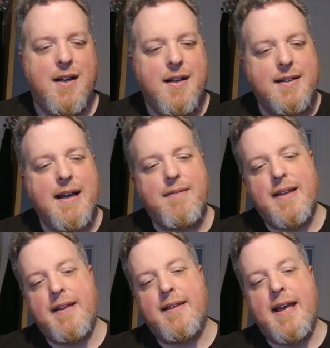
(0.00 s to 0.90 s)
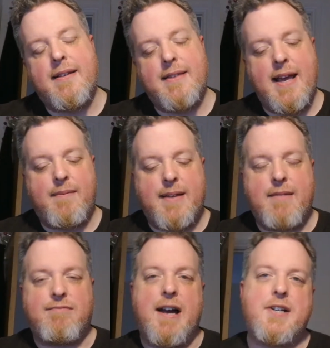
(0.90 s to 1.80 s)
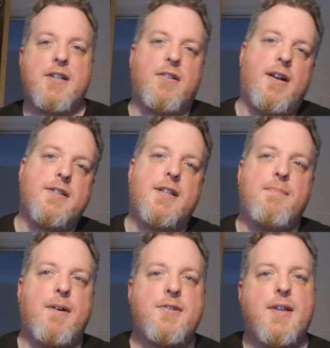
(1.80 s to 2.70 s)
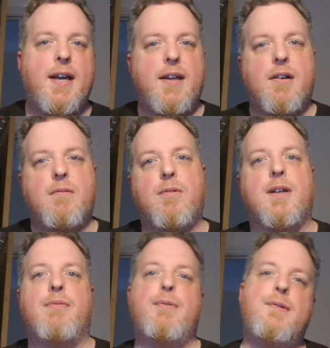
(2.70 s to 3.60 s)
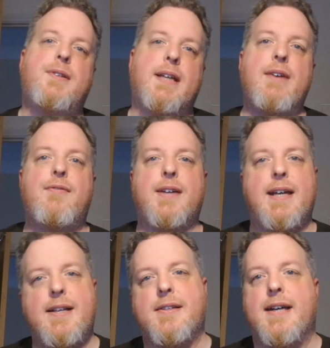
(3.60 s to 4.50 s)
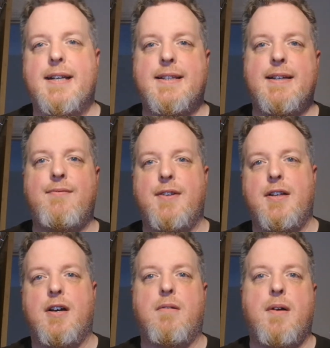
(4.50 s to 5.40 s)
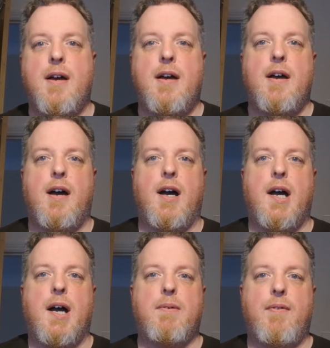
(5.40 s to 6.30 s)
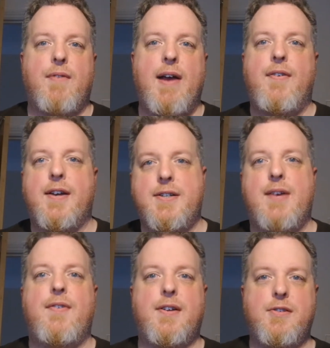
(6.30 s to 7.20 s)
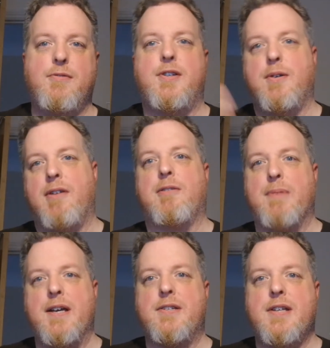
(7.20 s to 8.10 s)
Now they rationalise it by saying, look, if we were to give kids an 18 video with effing and jeffing and nudity all over the place,